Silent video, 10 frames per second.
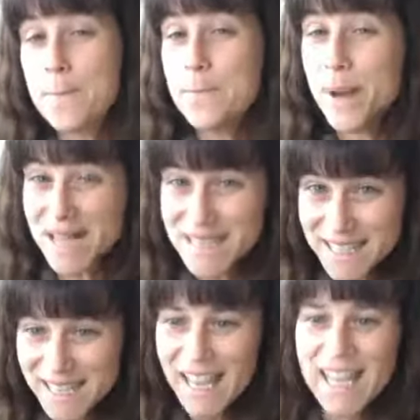
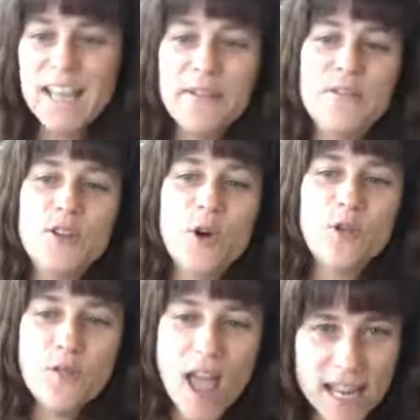but if you're
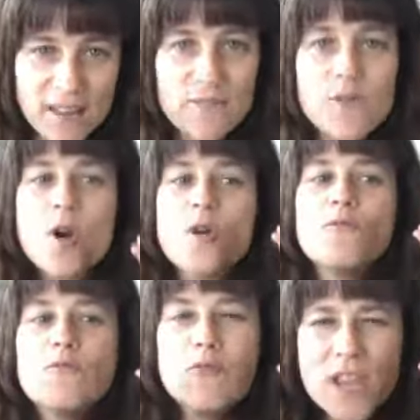ready for a
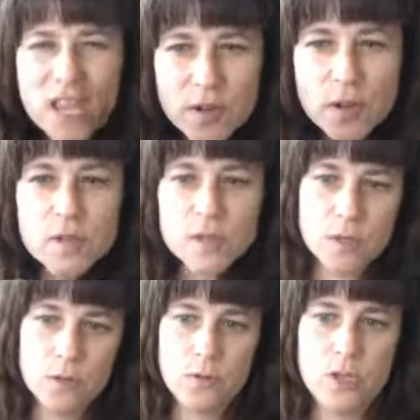real
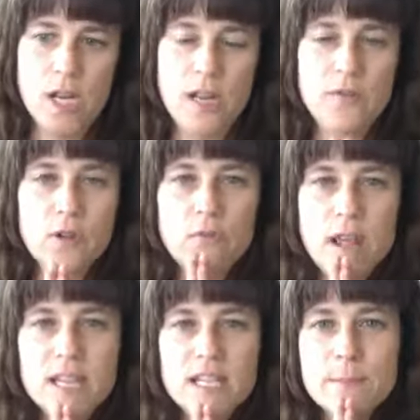solution, if you're
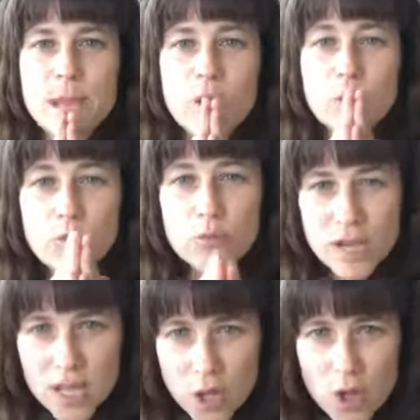ready to make
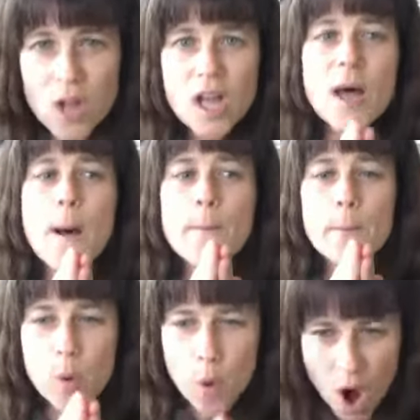real
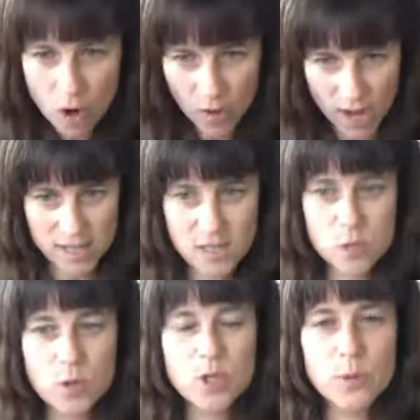progress
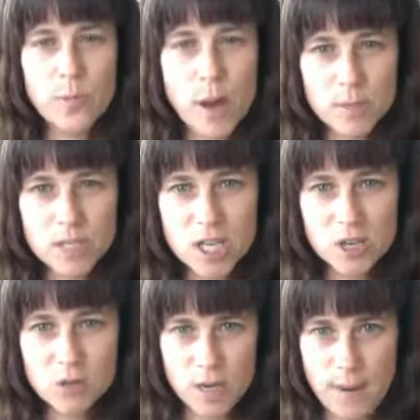towards your
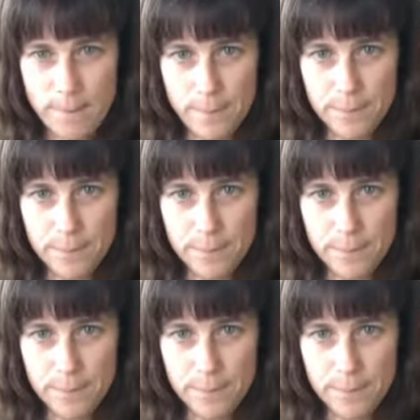publishing dream,